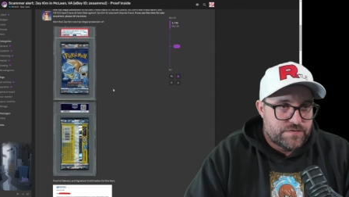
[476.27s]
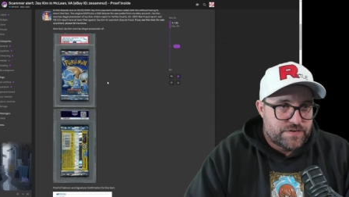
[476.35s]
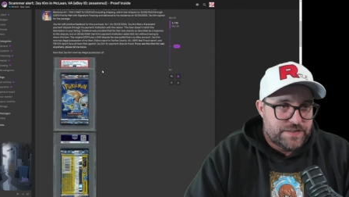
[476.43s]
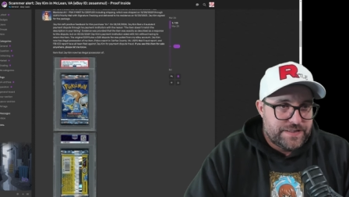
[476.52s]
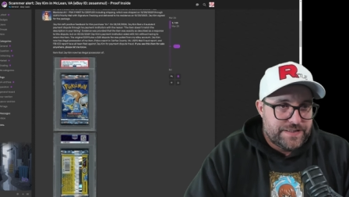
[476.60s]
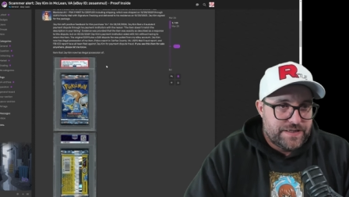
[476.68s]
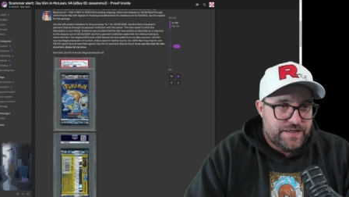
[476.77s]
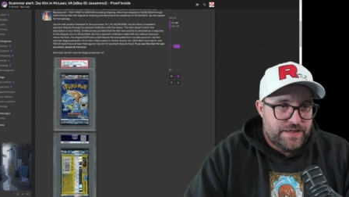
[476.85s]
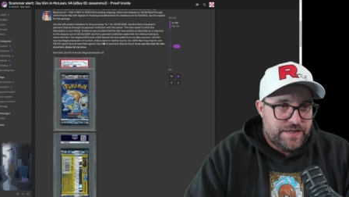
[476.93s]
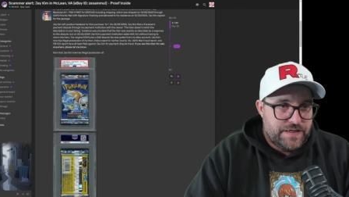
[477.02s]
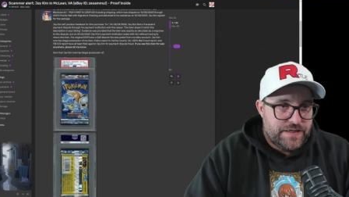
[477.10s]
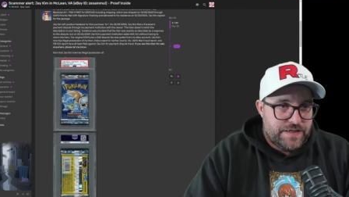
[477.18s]
The
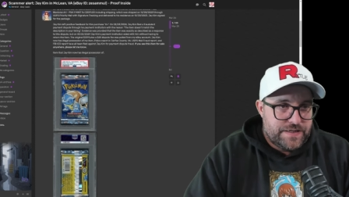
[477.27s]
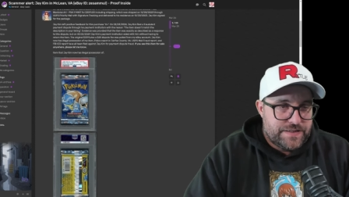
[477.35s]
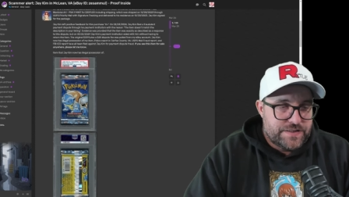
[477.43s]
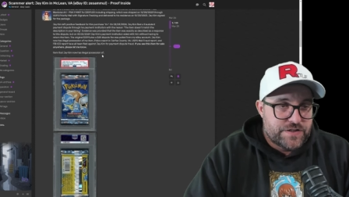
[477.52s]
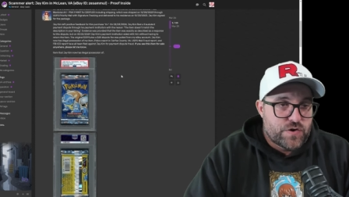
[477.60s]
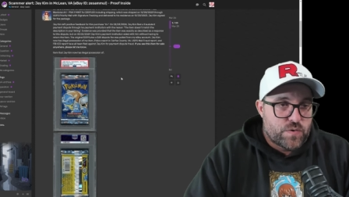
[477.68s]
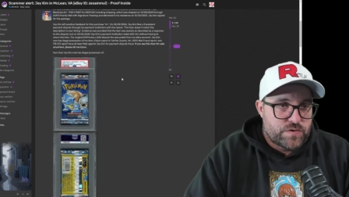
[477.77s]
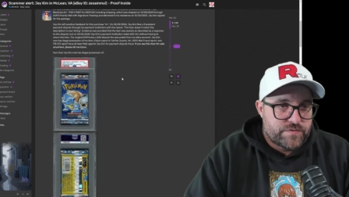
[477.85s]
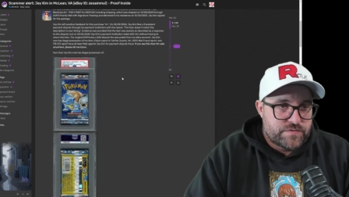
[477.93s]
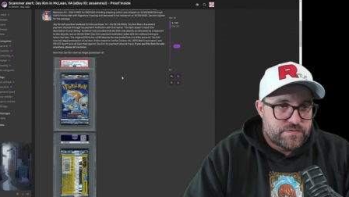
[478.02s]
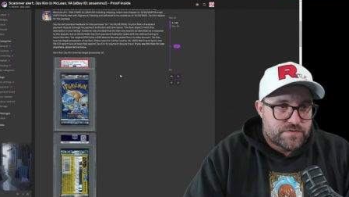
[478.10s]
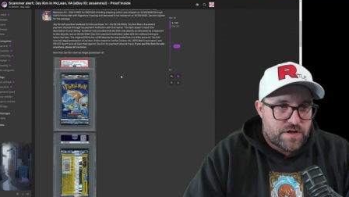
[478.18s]

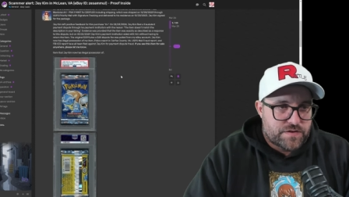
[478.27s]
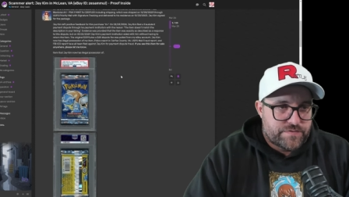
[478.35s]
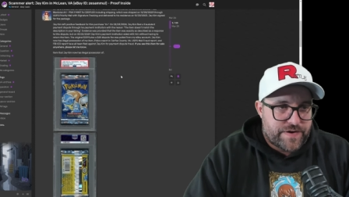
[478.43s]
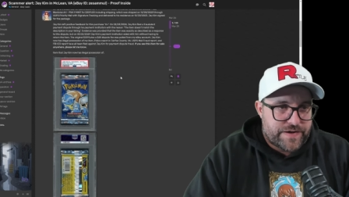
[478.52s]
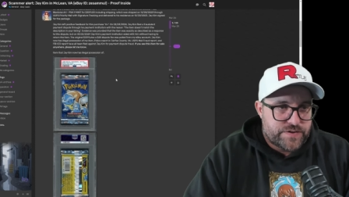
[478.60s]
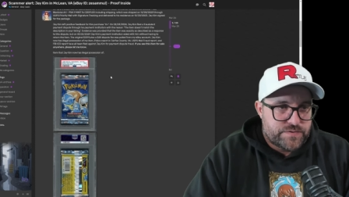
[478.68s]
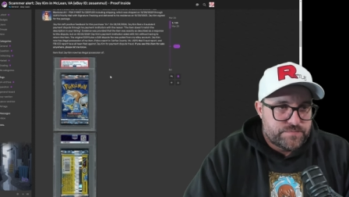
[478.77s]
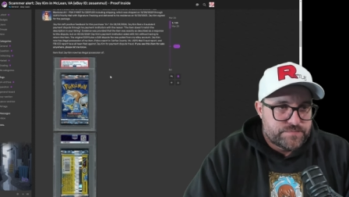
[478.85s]
total dollar value.